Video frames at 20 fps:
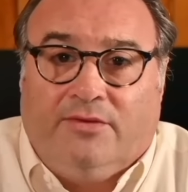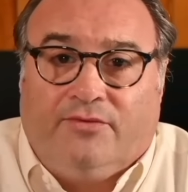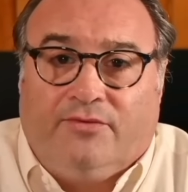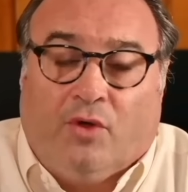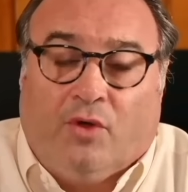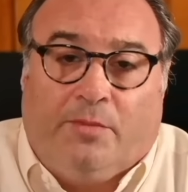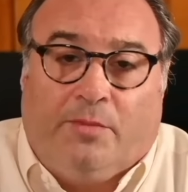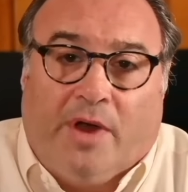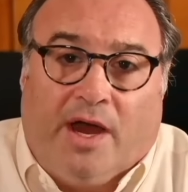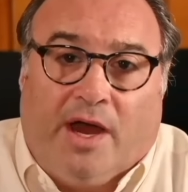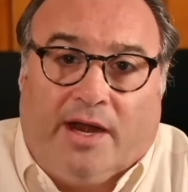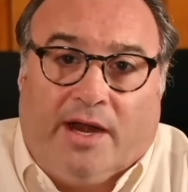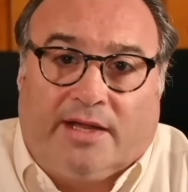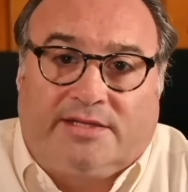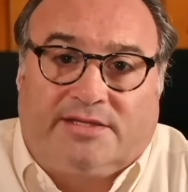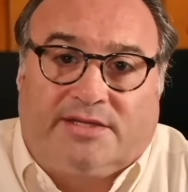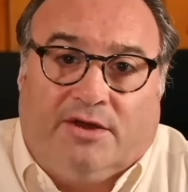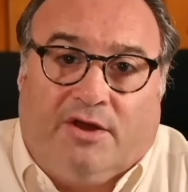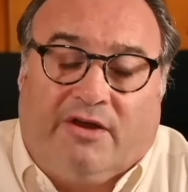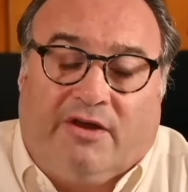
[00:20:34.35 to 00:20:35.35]

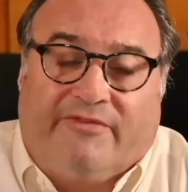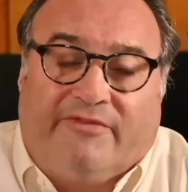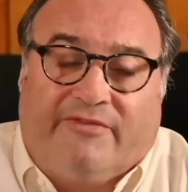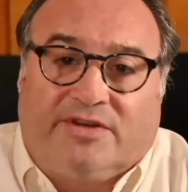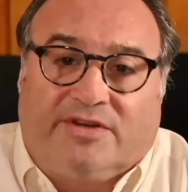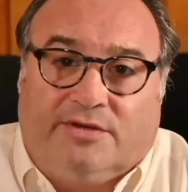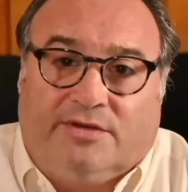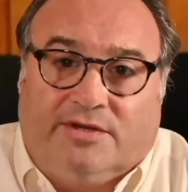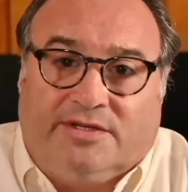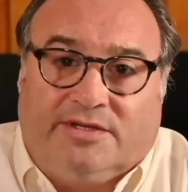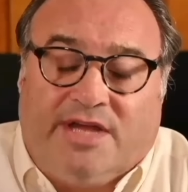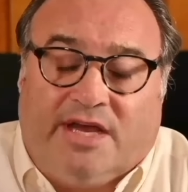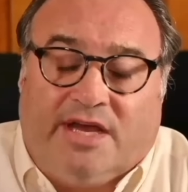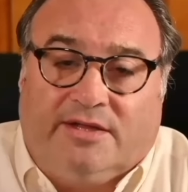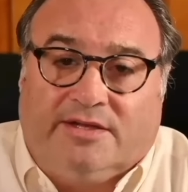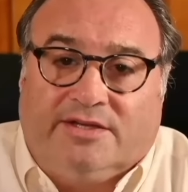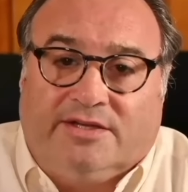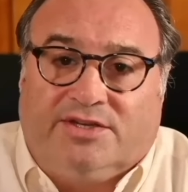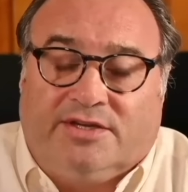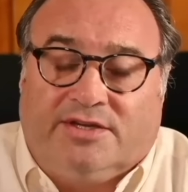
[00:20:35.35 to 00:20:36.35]
robotics and artificial
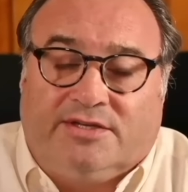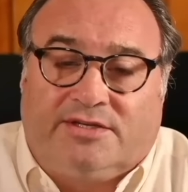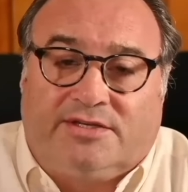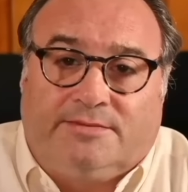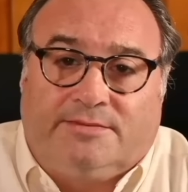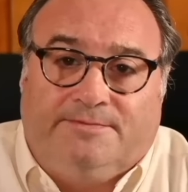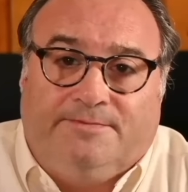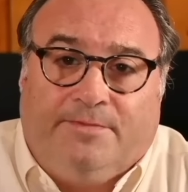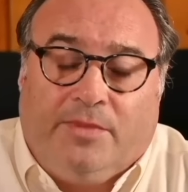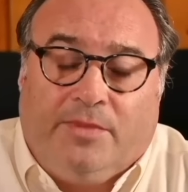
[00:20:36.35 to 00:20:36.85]
intelligence